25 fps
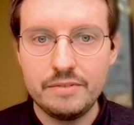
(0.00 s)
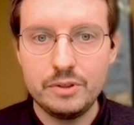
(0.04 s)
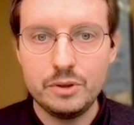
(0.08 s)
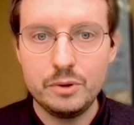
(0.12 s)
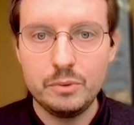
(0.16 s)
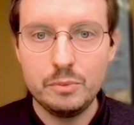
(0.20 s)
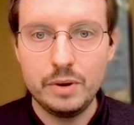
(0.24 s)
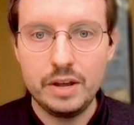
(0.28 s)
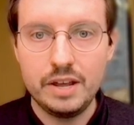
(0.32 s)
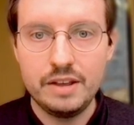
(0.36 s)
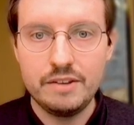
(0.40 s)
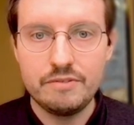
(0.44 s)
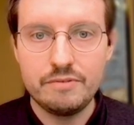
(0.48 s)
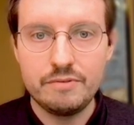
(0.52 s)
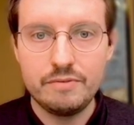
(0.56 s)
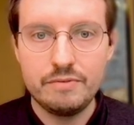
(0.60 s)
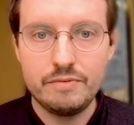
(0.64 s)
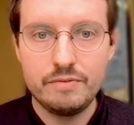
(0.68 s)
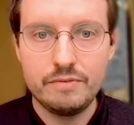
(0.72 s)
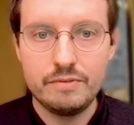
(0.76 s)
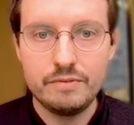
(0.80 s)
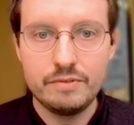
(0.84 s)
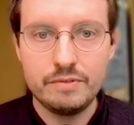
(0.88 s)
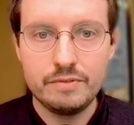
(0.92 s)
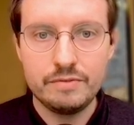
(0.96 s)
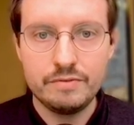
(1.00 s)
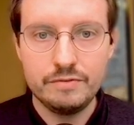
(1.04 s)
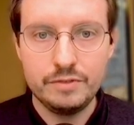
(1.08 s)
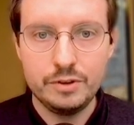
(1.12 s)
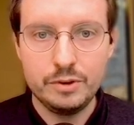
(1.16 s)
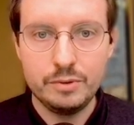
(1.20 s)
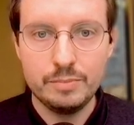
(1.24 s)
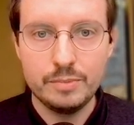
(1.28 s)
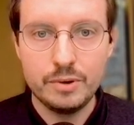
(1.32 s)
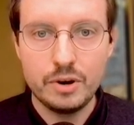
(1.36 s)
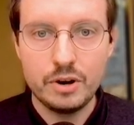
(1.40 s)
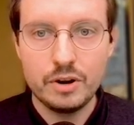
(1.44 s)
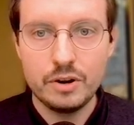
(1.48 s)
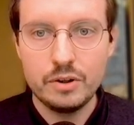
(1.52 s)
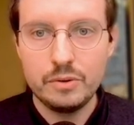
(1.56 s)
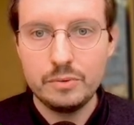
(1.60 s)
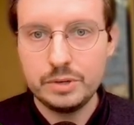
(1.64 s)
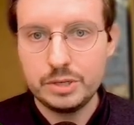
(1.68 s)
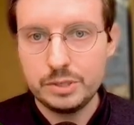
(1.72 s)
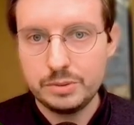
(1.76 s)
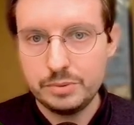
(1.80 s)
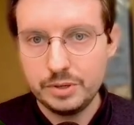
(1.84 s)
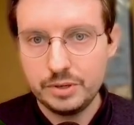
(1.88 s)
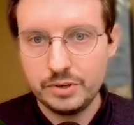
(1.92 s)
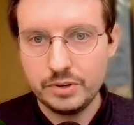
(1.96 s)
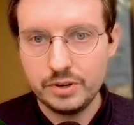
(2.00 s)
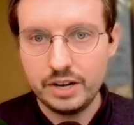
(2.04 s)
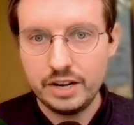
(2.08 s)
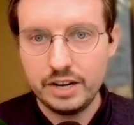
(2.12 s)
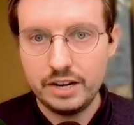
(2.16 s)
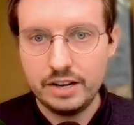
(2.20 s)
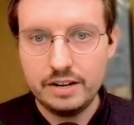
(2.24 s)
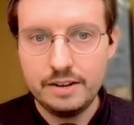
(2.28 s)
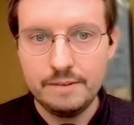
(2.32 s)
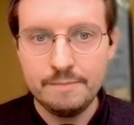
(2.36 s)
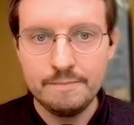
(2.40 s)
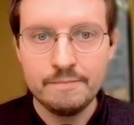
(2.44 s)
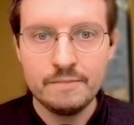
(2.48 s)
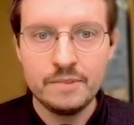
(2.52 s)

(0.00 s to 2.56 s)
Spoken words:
the wave view model, which we created,